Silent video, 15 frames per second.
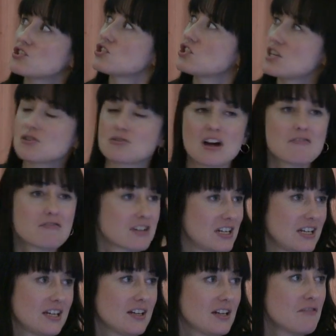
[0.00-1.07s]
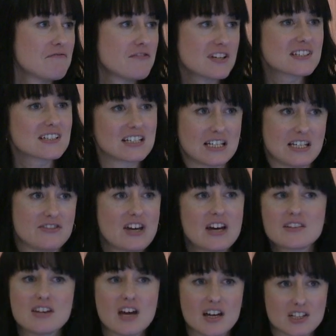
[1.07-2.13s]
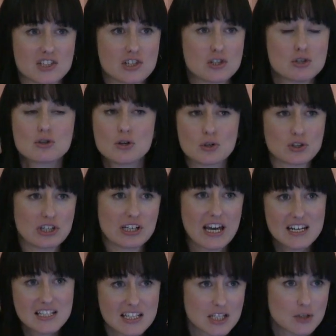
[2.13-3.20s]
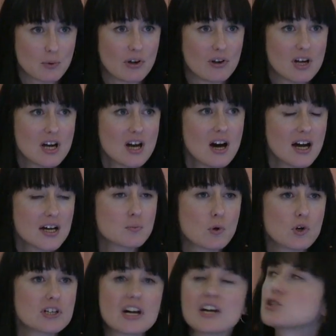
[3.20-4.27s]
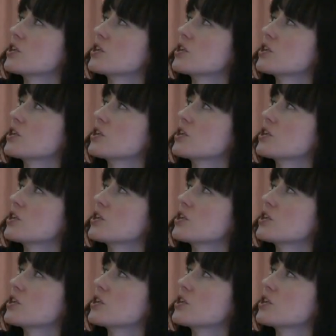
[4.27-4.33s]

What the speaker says: geographically and physically that night you couldn't get anywhere. I had one guy